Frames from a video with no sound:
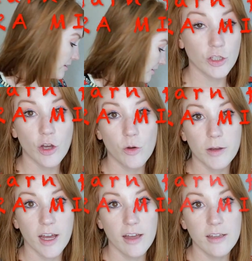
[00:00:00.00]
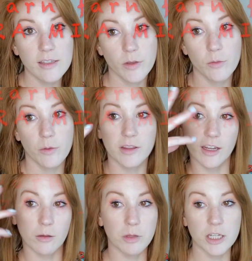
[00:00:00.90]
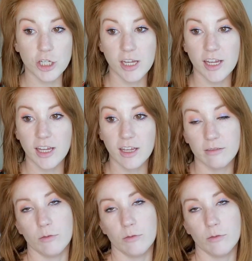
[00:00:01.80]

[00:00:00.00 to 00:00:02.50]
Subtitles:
So because we went with like a peachy,